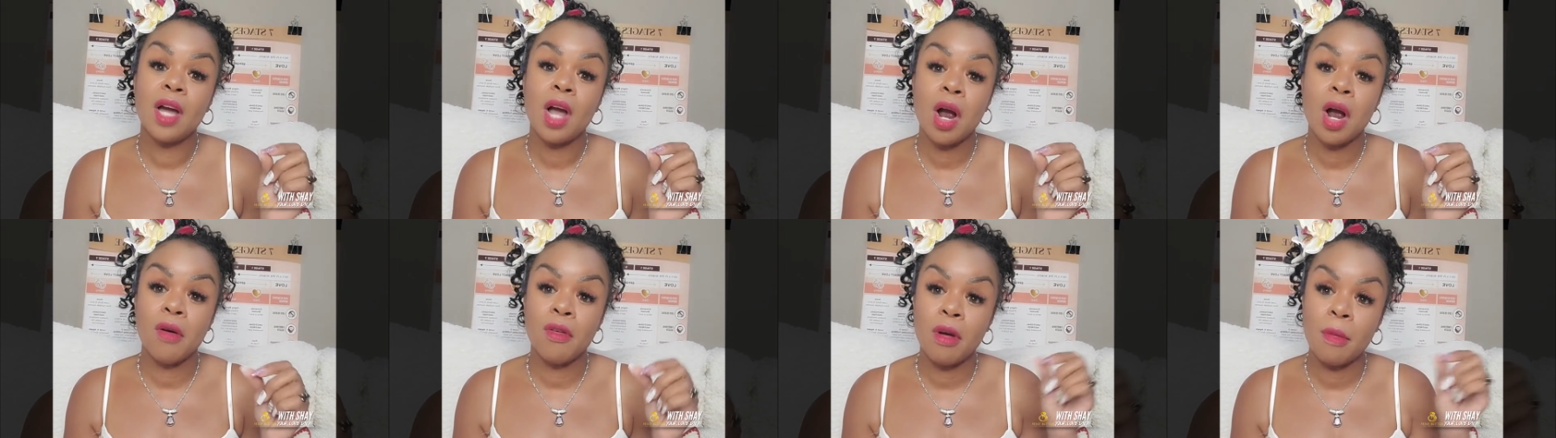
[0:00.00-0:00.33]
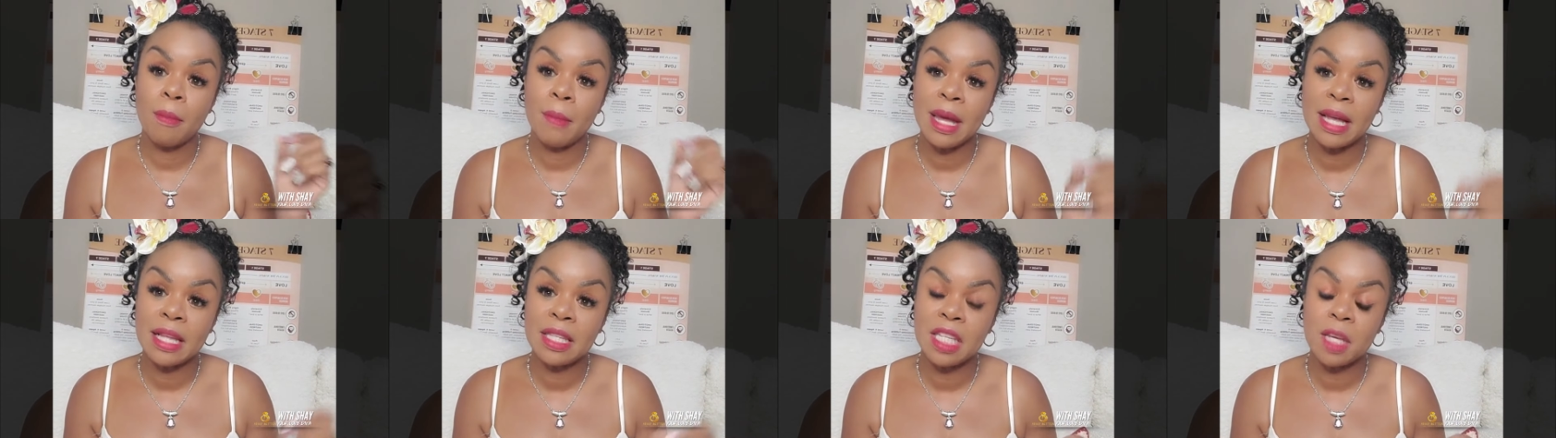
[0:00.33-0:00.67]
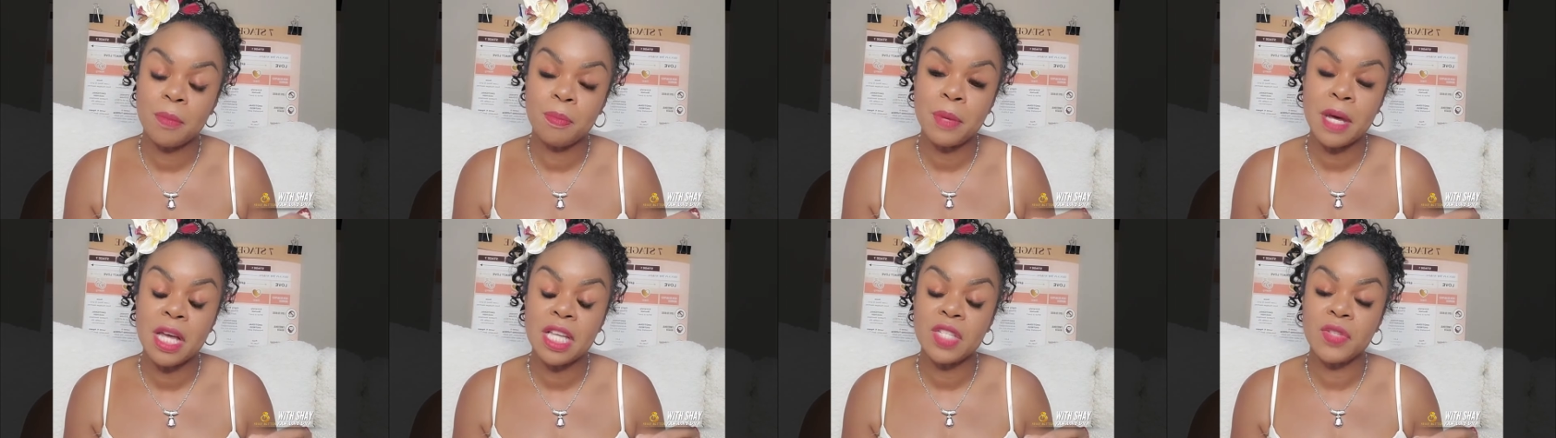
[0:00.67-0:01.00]
her
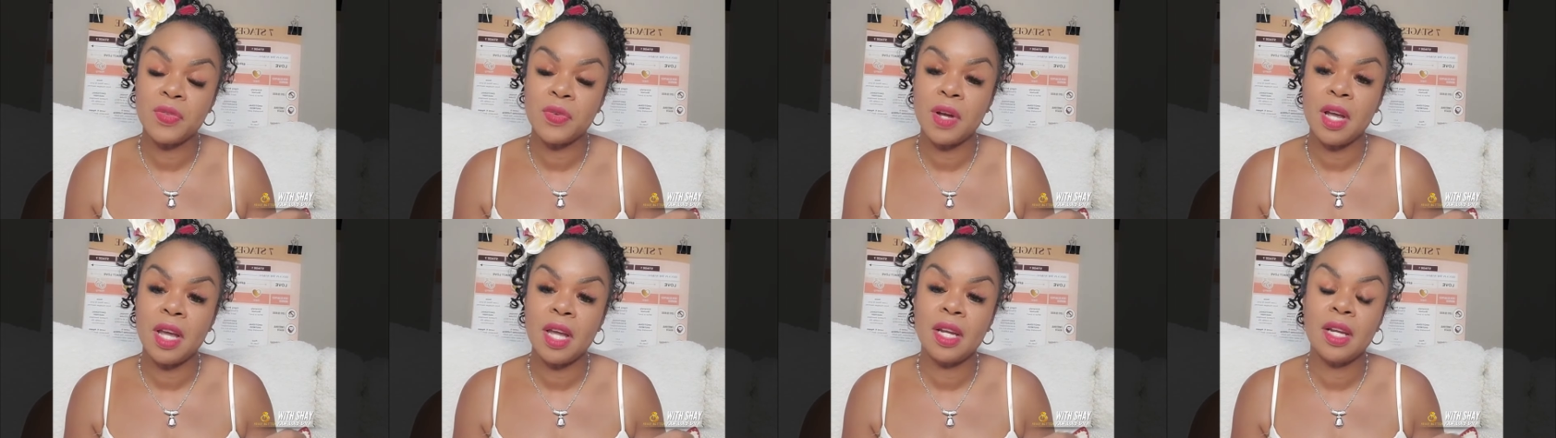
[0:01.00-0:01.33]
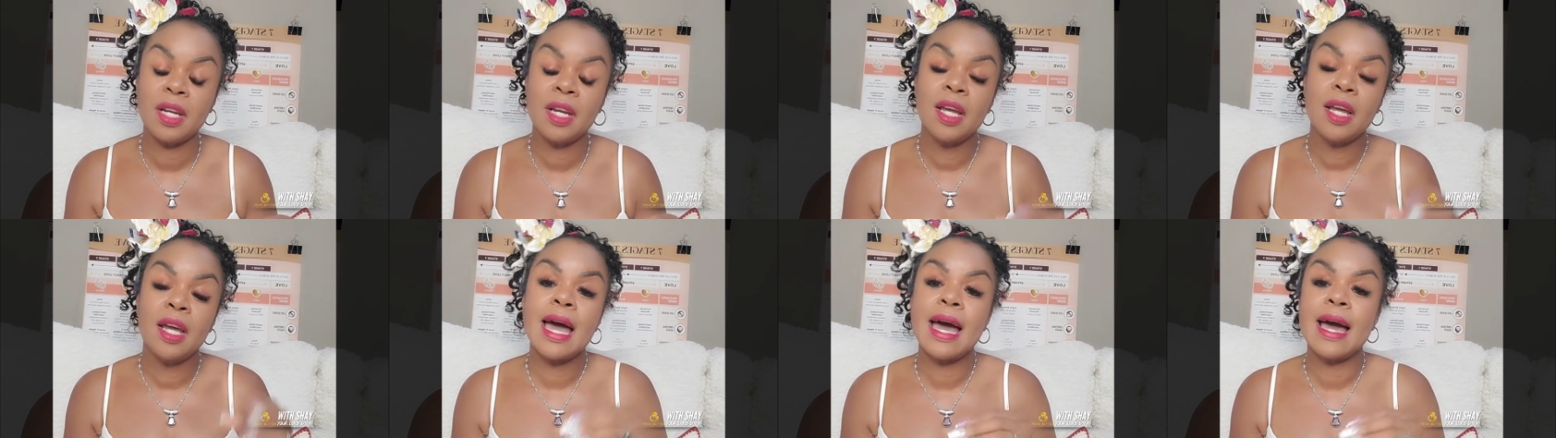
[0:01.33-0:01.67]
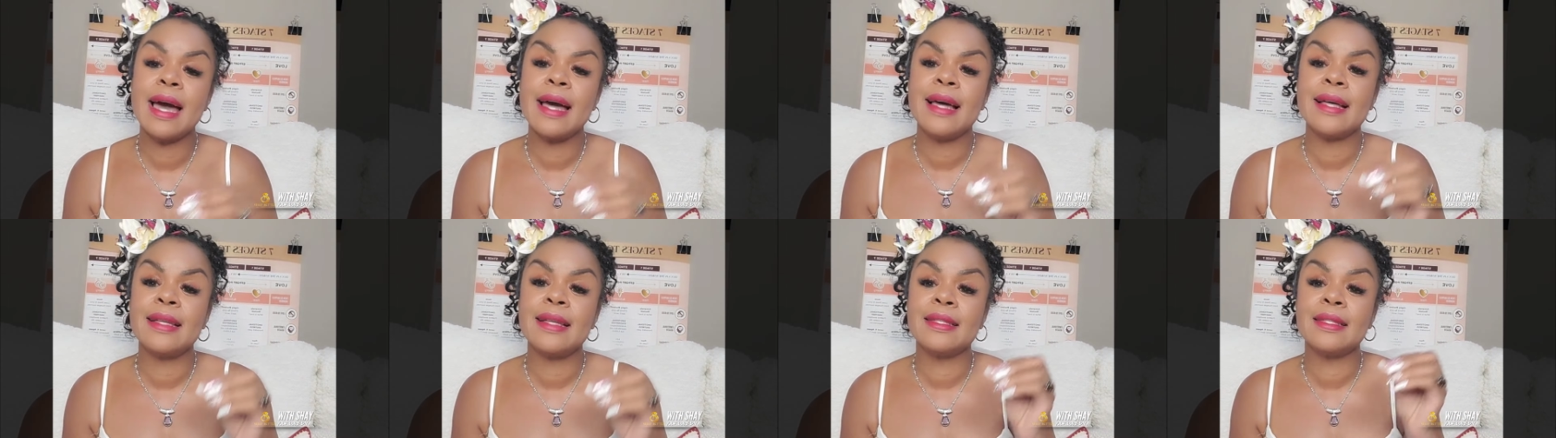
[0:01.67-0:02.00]
romantic best friend
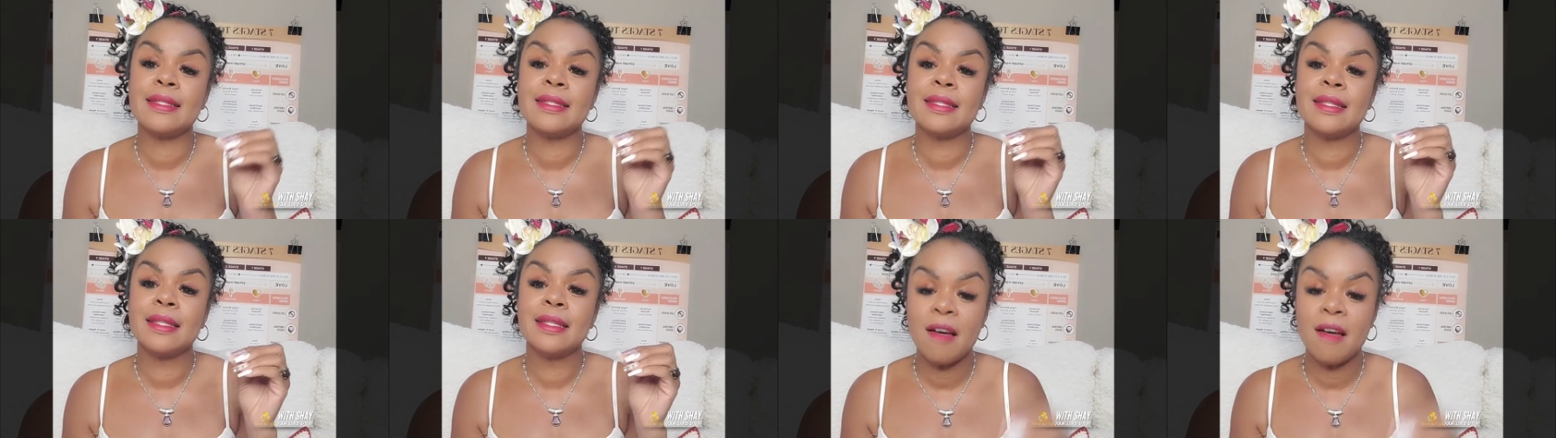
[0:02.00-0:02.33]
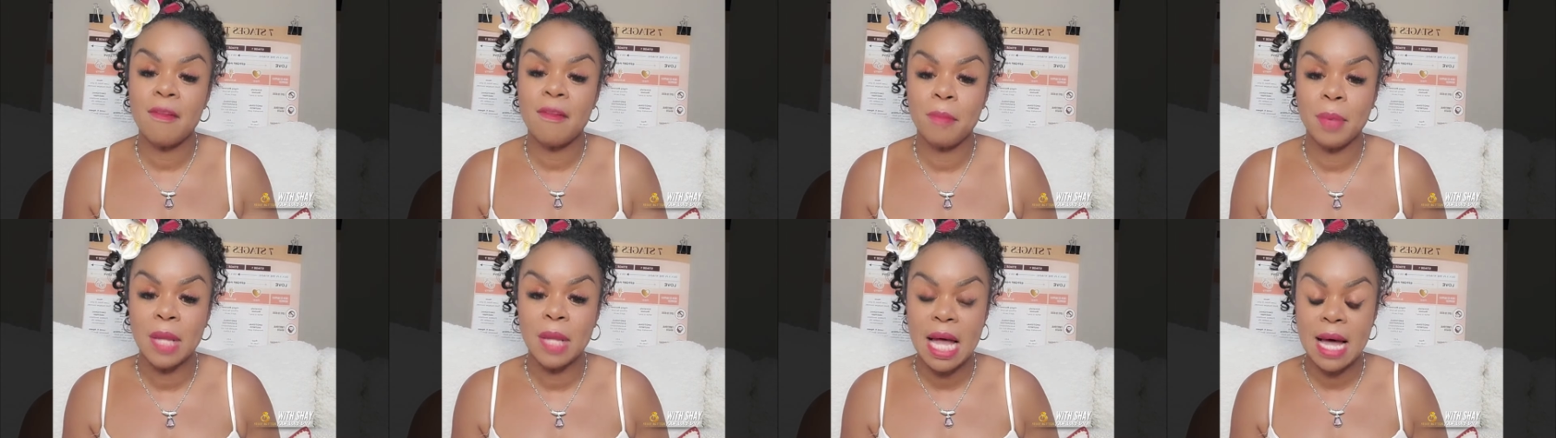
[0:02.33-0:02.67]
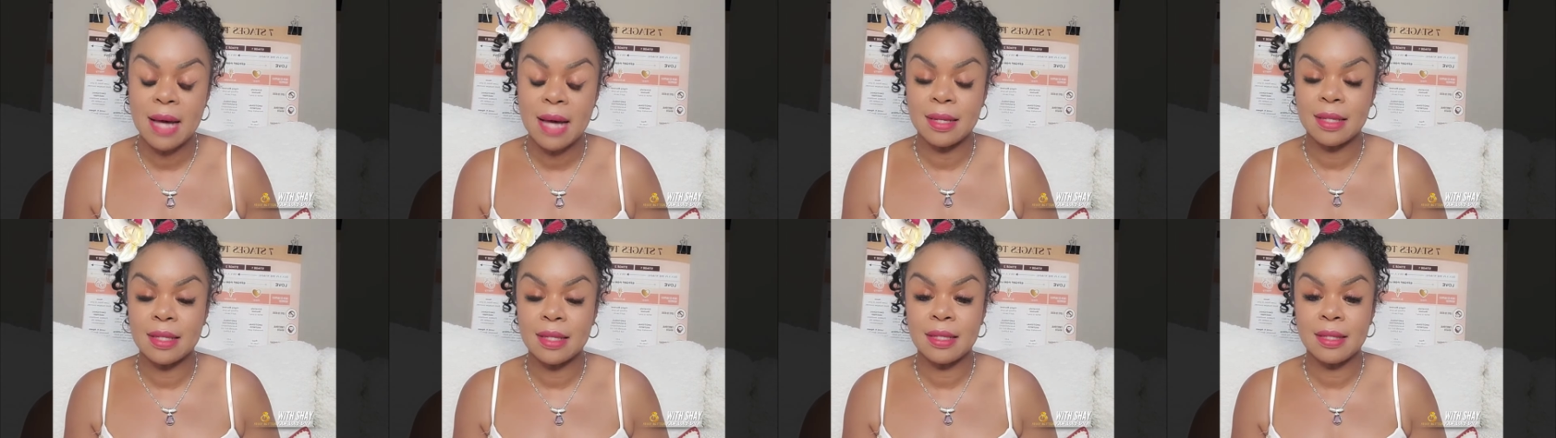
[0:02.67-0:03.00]
has love
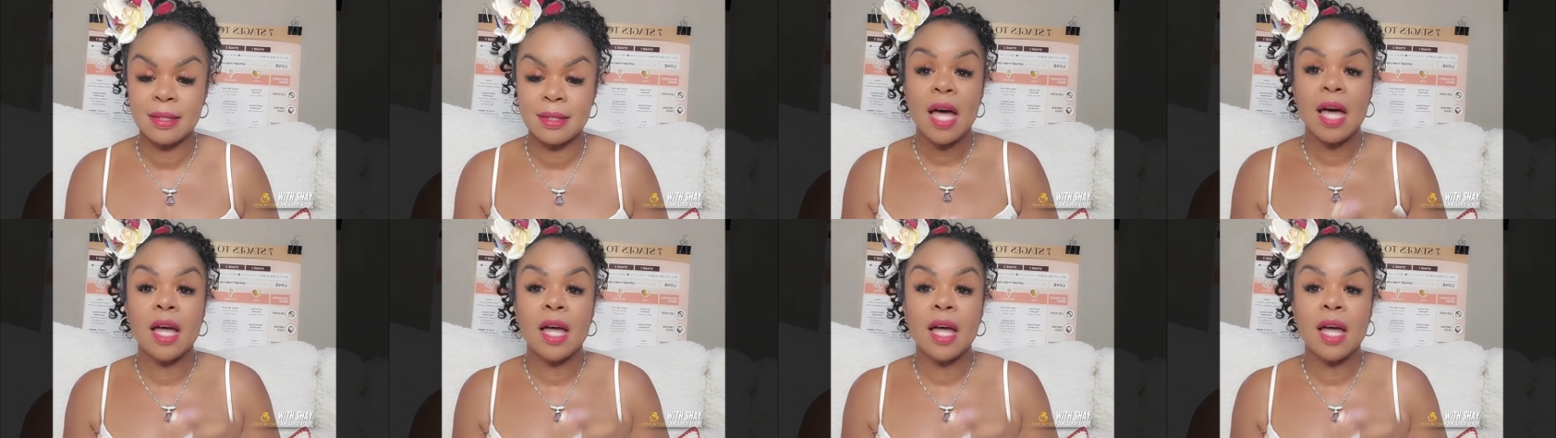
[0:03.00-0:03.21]
blocks.